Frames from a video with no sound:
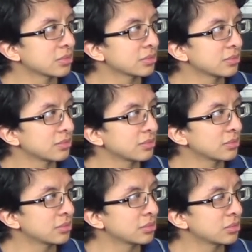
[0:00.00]

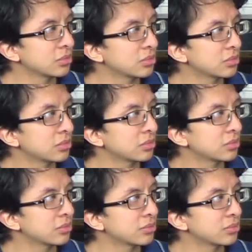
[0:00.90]

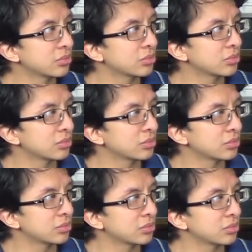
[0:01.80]

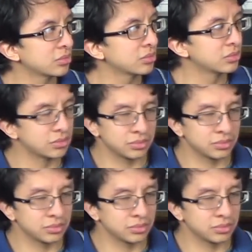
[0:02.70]
No words are spoken by the person on screen.